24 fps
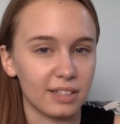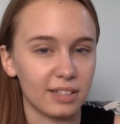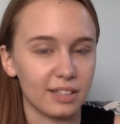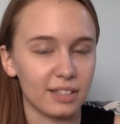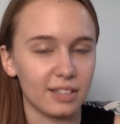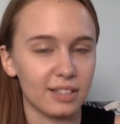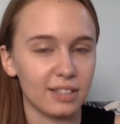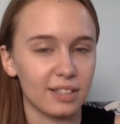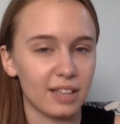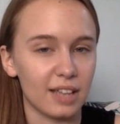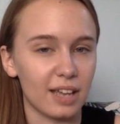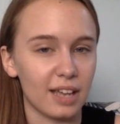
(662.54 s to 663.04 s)

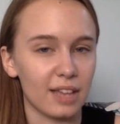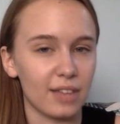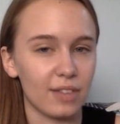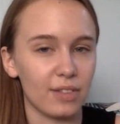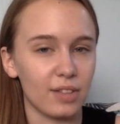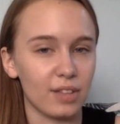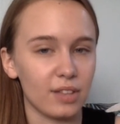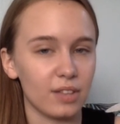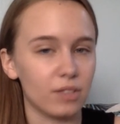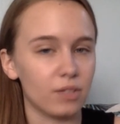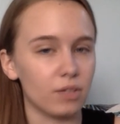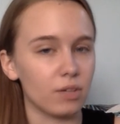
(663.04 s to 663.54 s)
because I
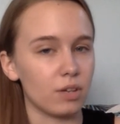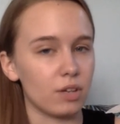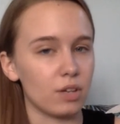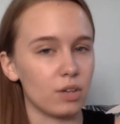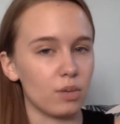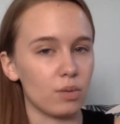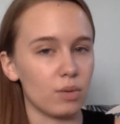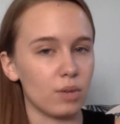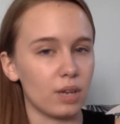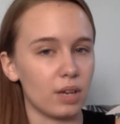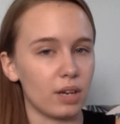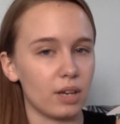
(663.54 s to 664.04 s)
think they're
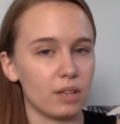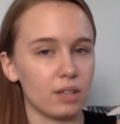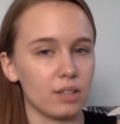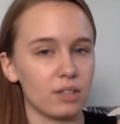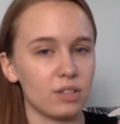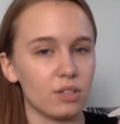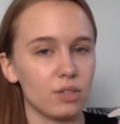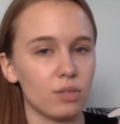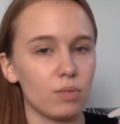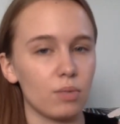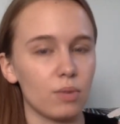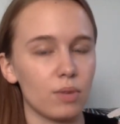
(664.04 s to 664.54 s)
cute and I
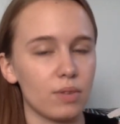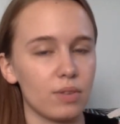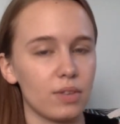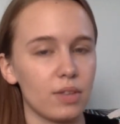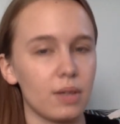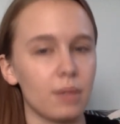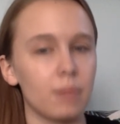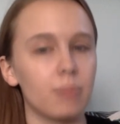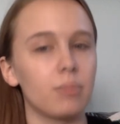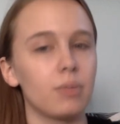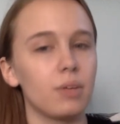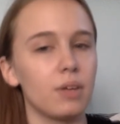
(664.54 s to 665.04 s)
still want
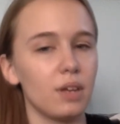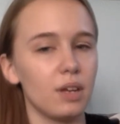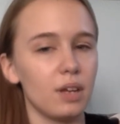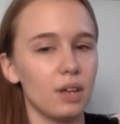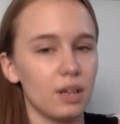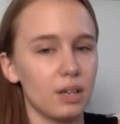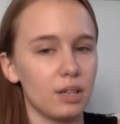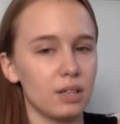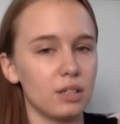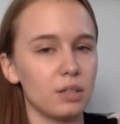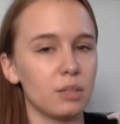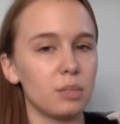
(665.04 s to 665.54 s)
them
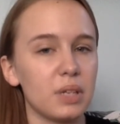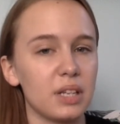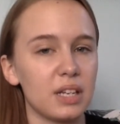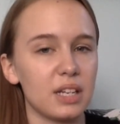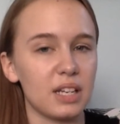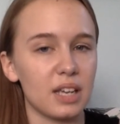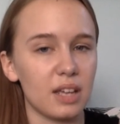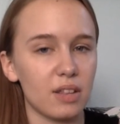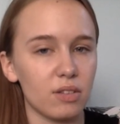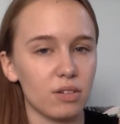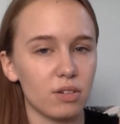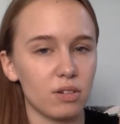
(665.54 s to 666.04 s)
to be
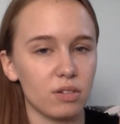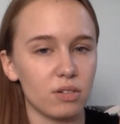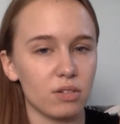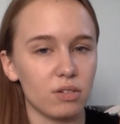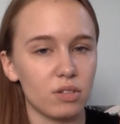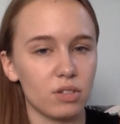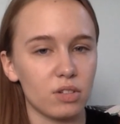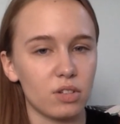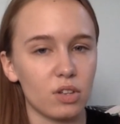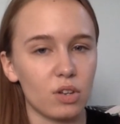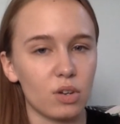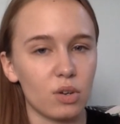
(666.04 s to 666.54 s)
together.
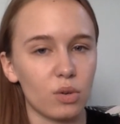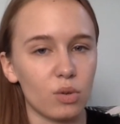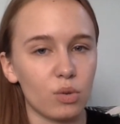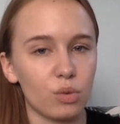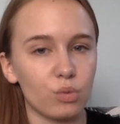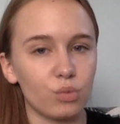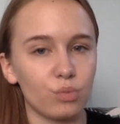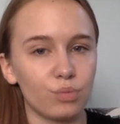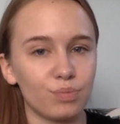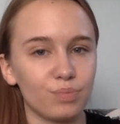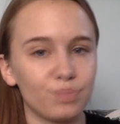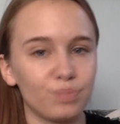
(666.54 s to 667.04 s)
So